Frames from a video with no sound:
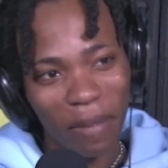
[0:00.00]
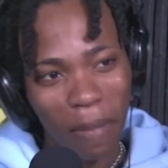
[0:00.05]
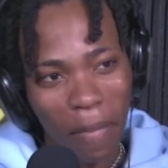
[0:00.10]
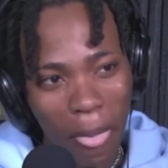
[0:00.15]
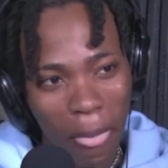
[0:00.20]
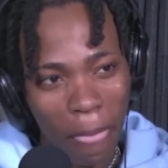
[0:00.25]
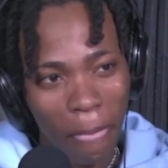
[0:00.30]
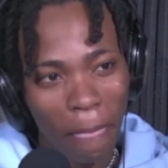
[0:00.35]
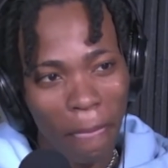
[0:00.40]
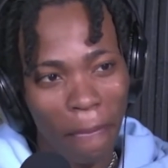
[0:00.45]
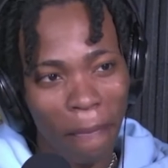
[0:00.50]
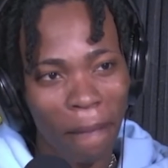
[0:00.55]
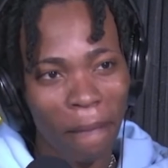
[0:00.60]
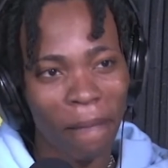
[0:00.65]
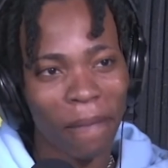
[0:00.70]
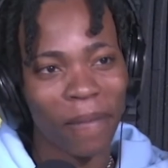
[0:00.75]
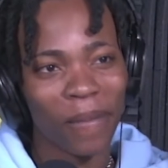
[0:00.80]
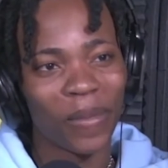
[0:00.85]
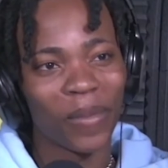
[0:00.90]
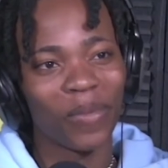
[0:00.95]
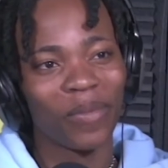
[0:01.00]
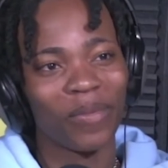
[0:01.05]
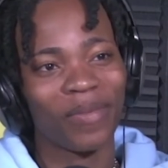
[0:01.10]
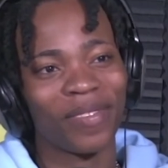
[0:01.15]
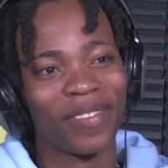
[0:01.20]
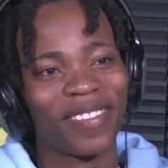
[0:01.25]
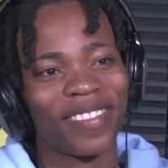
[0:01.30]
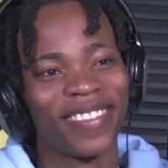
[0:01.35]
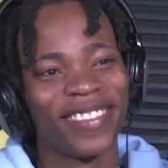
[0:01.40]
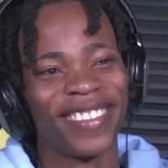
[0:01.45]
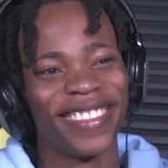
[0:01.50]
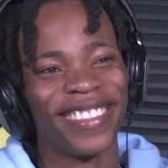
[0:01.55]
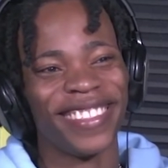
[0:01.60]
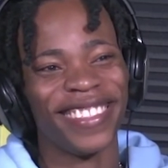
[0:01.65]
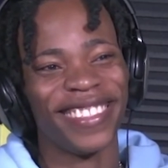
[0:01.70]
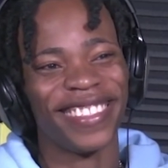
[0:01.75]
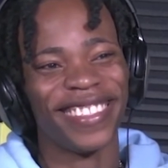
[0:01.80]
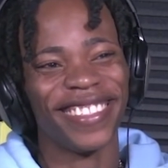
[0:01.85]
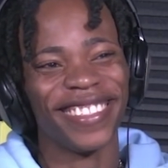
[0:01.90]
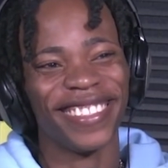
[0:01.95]
me. They find out that more. Yeah, I
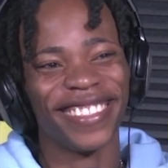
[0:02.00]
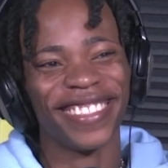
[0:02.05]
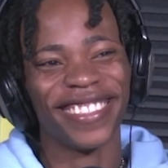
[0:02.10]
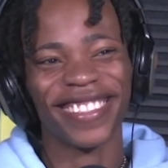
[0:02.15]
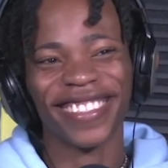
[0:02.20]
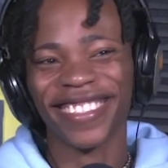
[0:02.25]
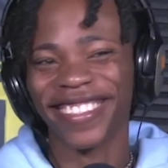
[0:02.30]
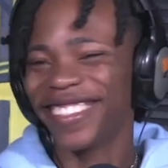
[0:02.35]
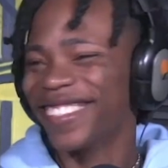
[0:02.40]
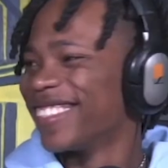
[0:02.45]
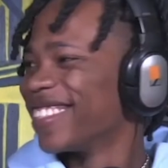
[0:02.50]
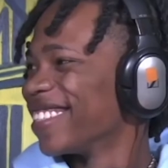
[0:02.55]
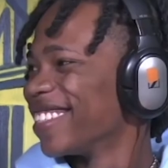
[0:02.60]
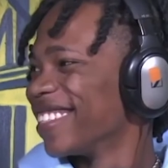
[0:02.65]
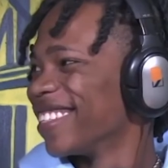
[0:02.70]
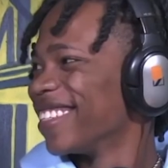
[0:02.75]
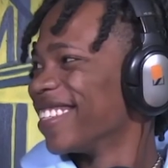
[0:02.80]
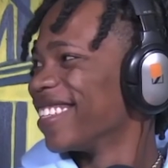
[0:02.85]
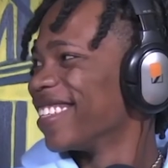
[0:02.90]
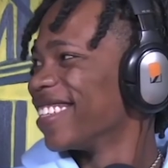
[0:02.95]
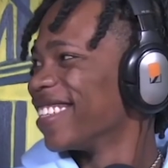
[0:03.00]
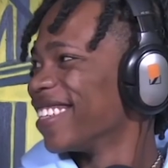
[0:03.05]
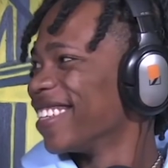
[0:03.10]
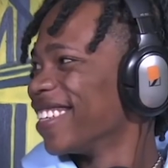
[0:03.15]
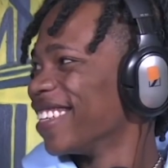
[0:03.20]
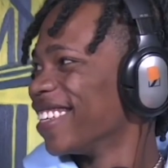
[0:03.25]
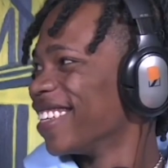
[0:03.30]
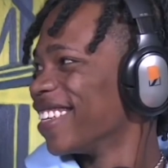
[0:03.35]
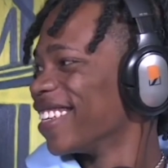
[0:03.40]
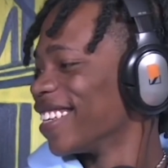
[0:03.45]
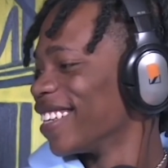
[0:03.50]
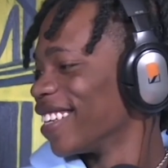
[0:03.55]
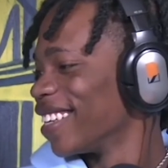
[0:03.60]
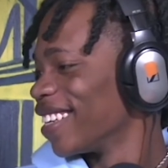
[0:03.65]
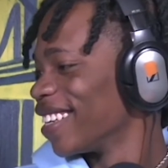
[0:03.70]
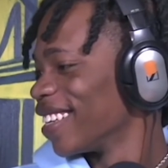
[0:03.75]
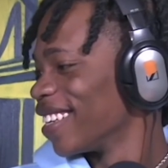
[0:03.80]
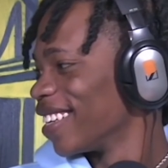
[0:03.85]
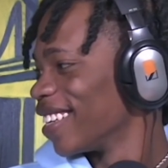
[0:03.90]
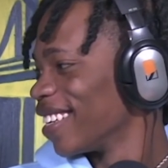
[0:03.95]
can't manage two college man and still there
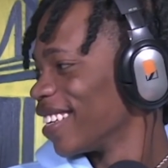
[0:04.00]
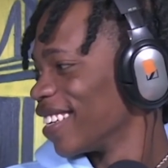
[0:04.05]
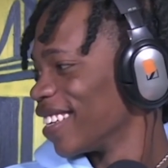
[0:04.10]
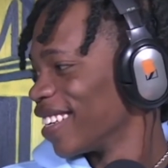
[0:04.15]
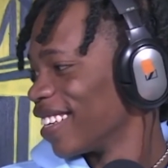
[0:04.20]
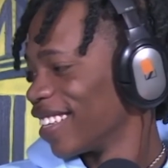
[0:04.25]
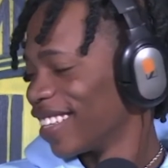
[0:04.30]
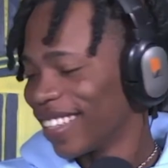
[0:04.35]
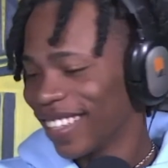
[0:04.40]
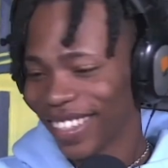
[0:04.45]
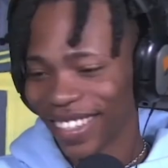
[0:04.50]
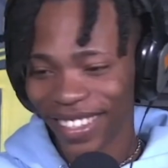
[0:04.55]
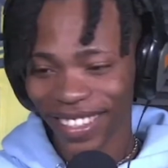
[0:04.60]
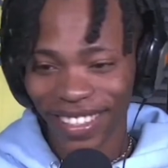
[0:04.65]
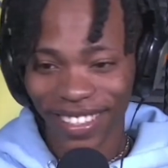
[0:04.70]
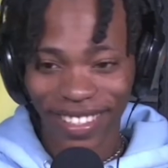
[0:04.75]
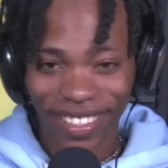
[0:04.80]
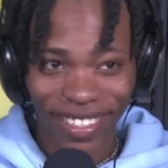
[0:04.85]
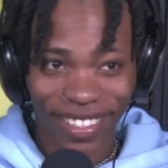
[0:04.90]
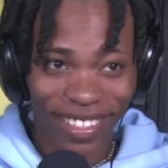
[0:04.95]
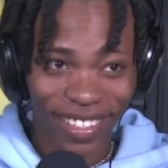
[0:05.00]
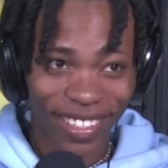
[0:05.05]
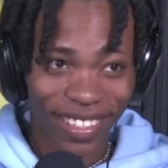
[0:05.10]
alongside yeah, the next judge yeah. you